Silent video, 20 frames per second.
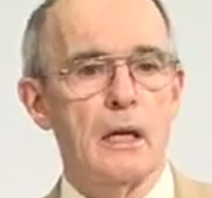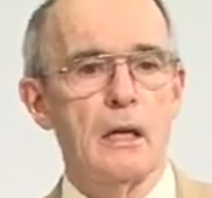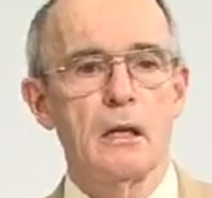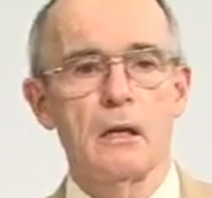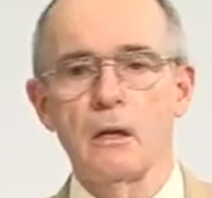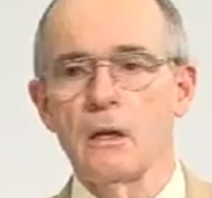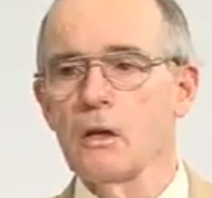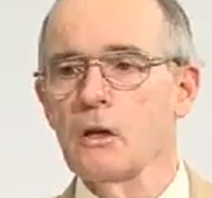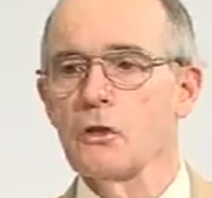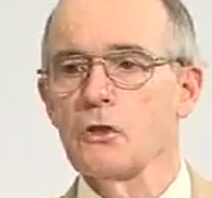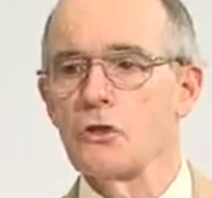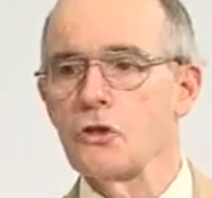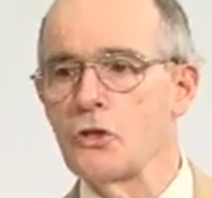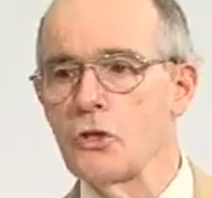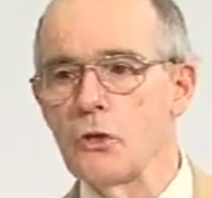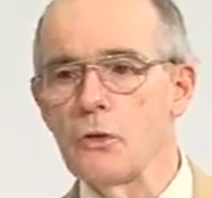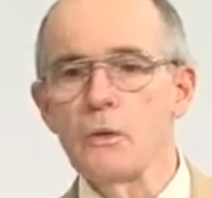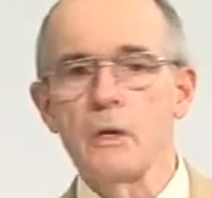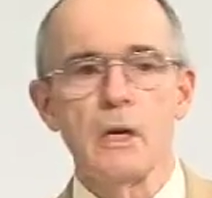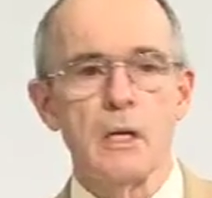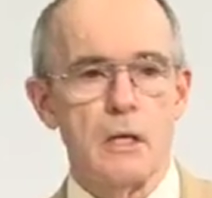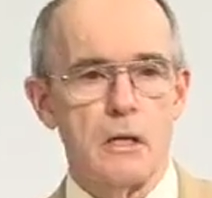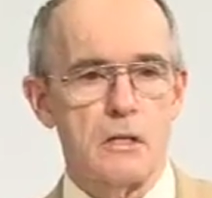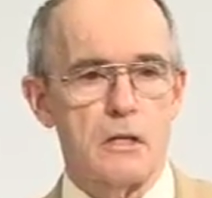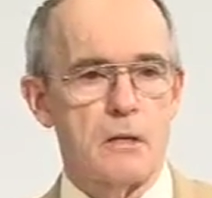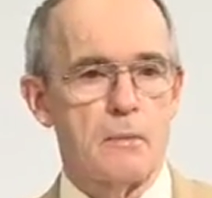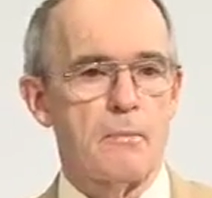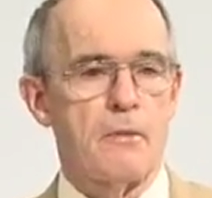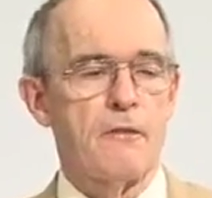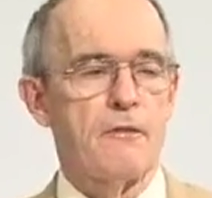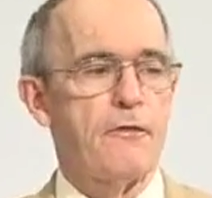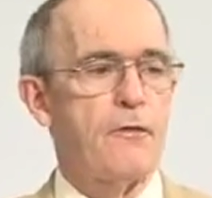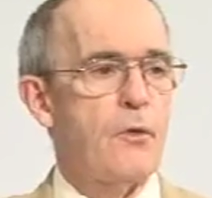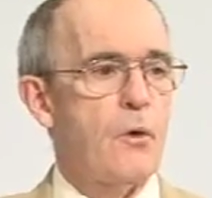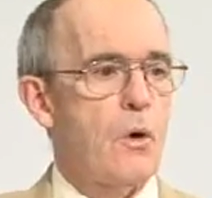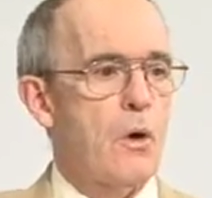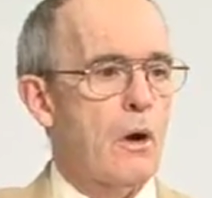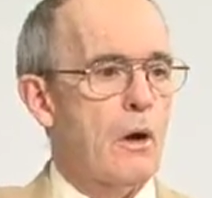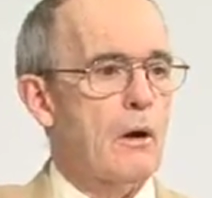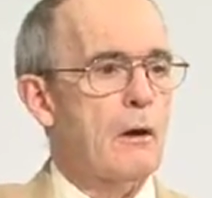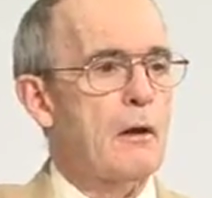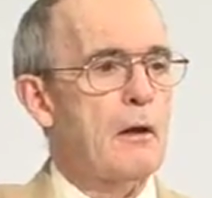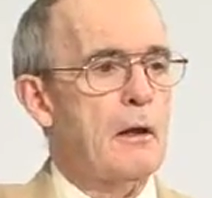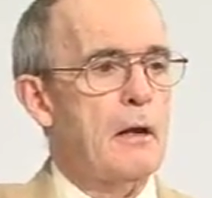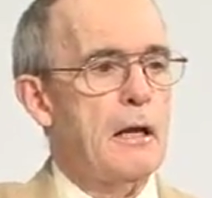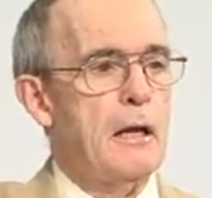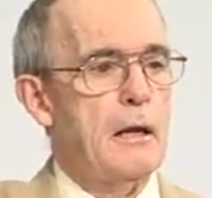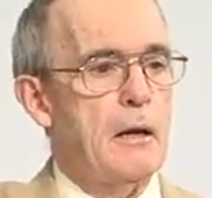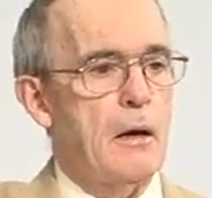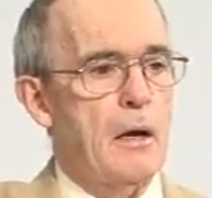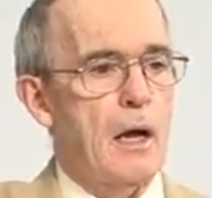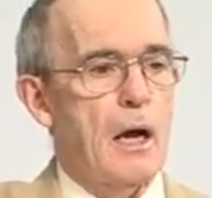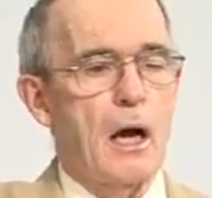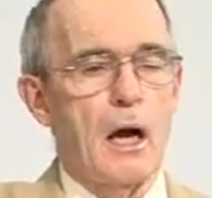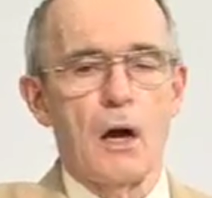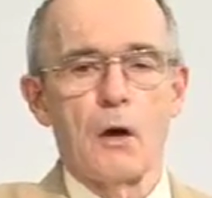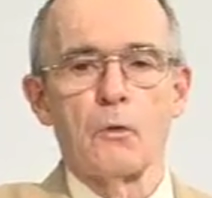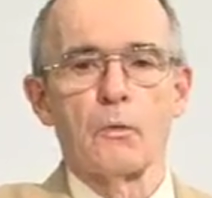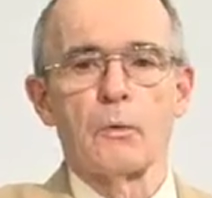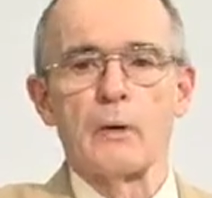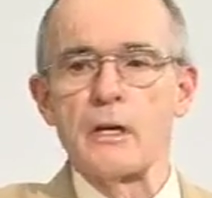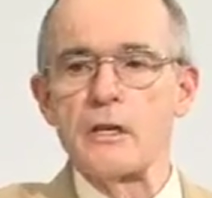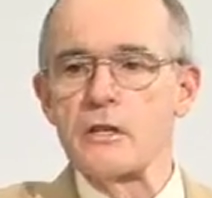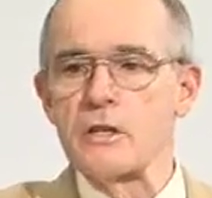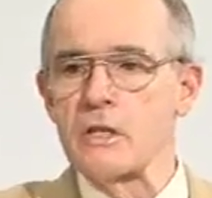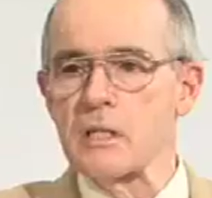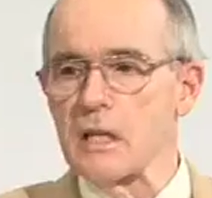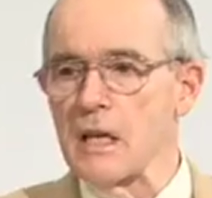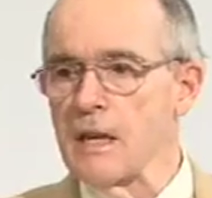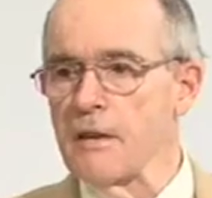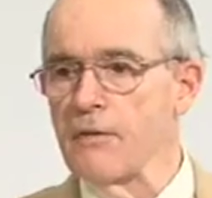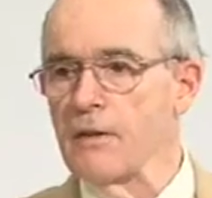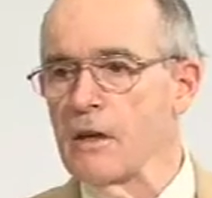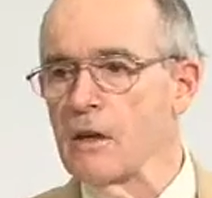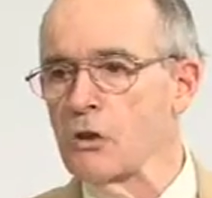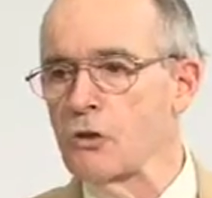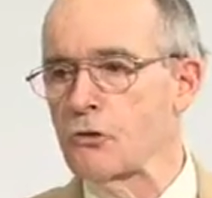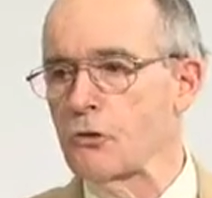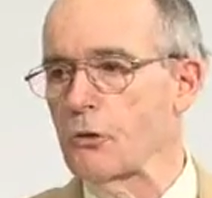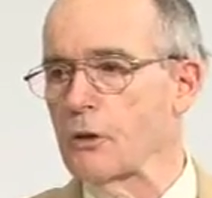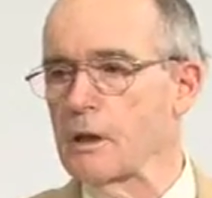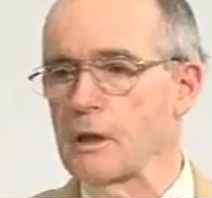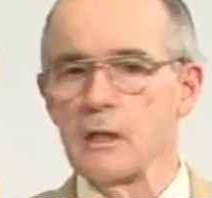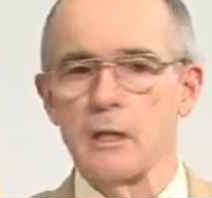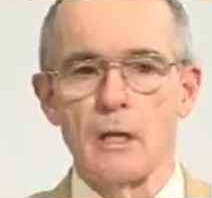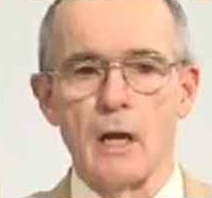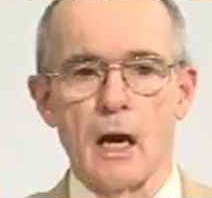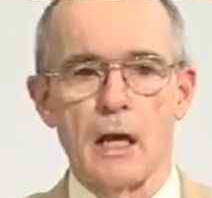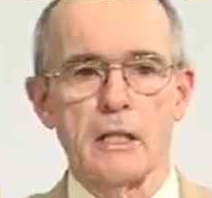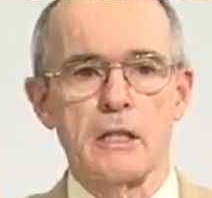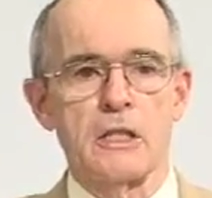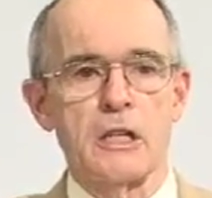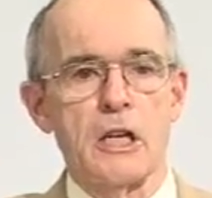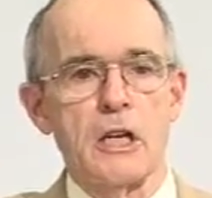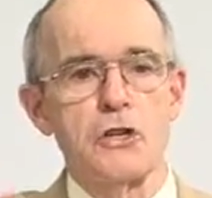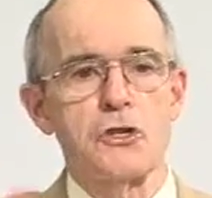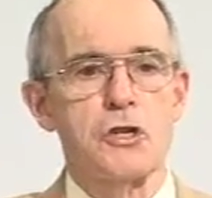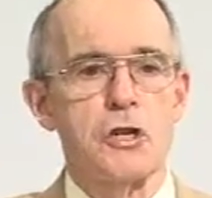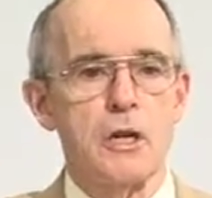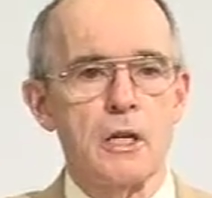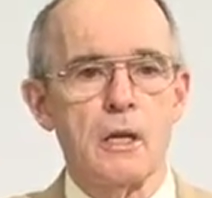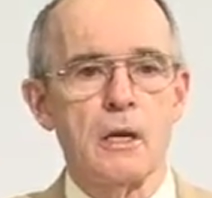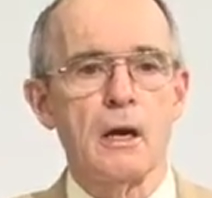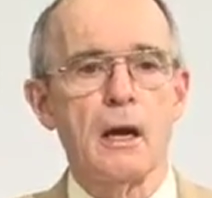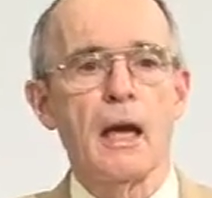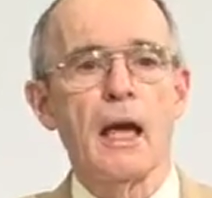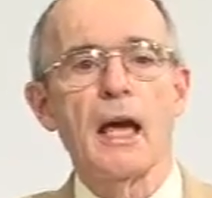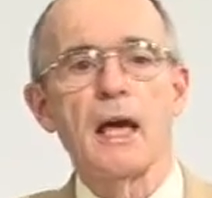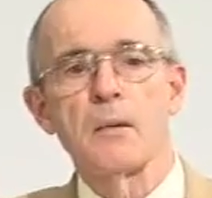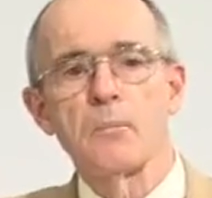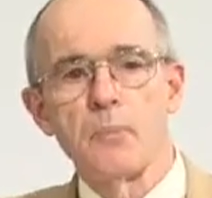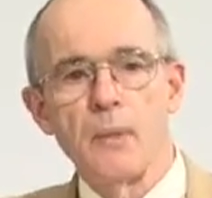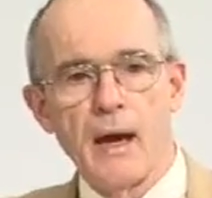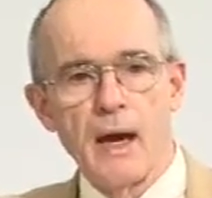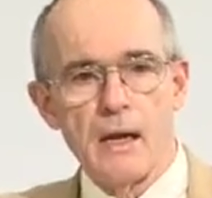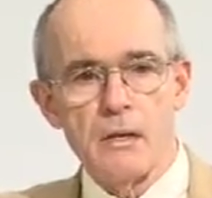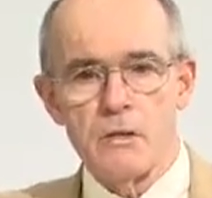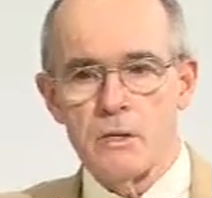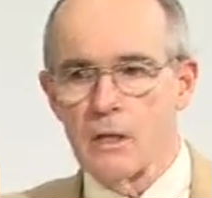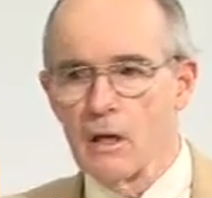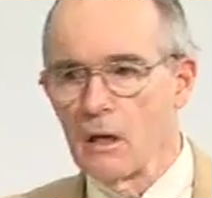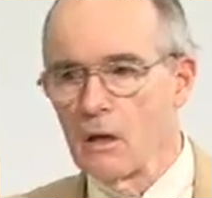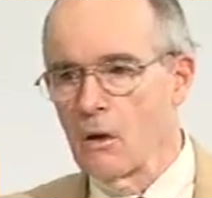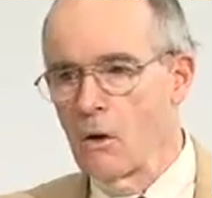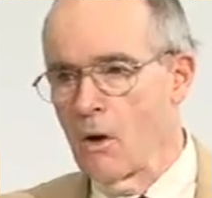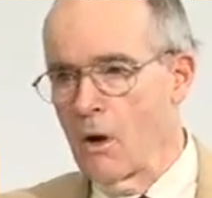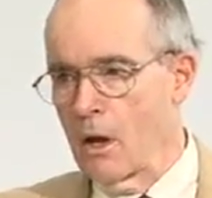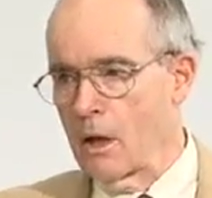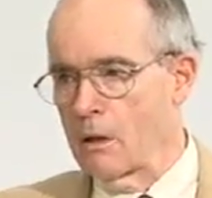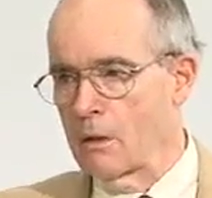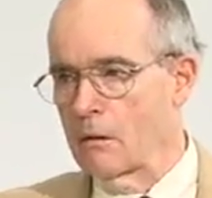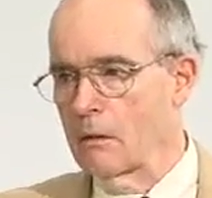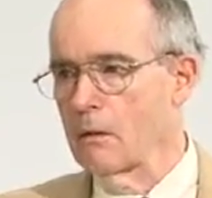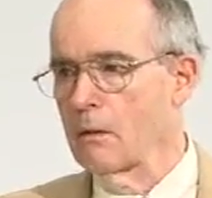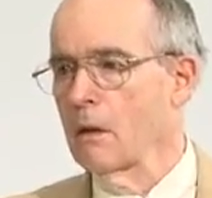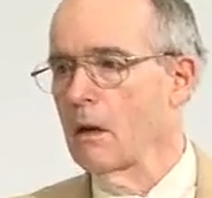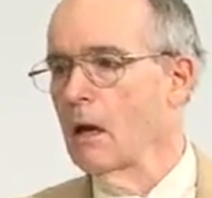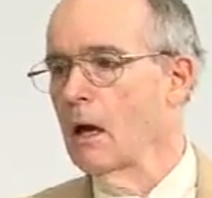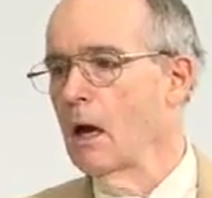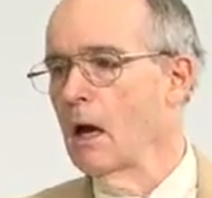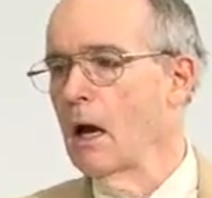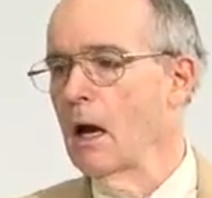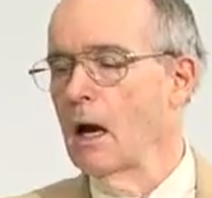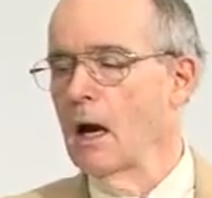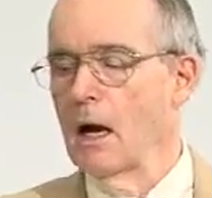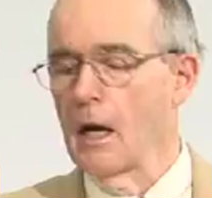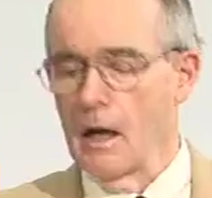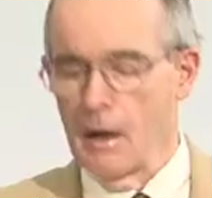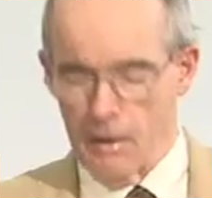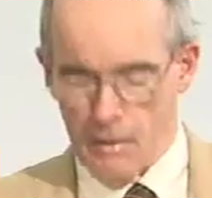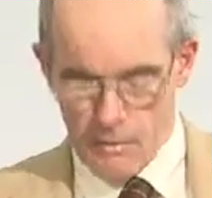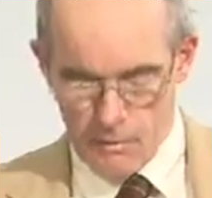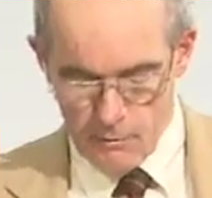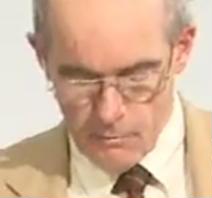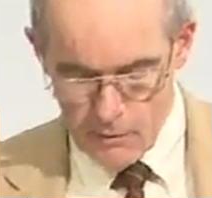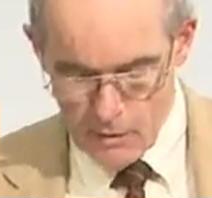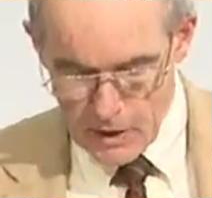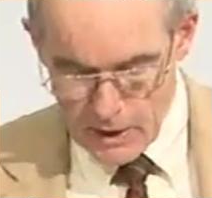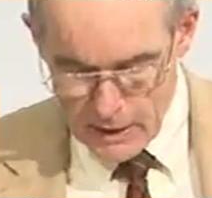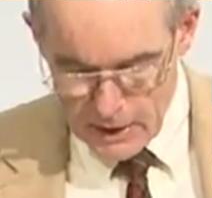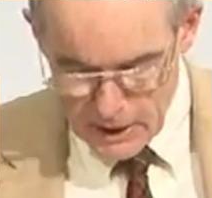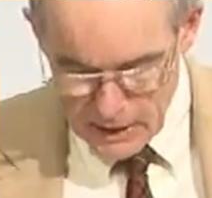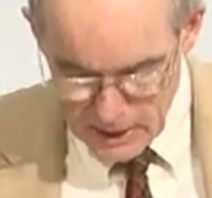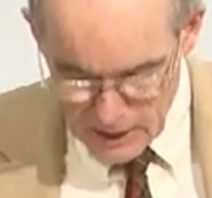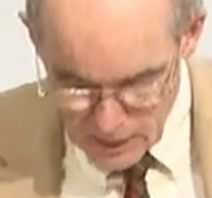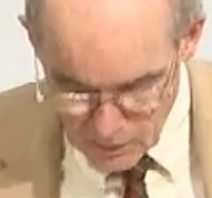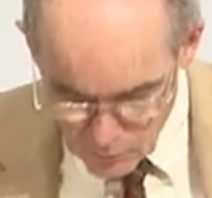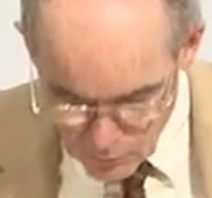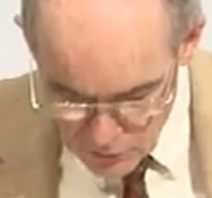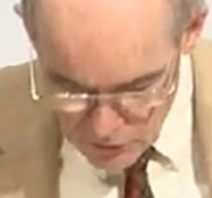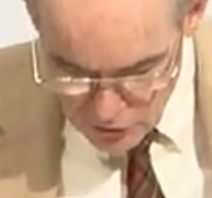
in Judaism for uh, receiving uh, teaching and passing it on. Uh, it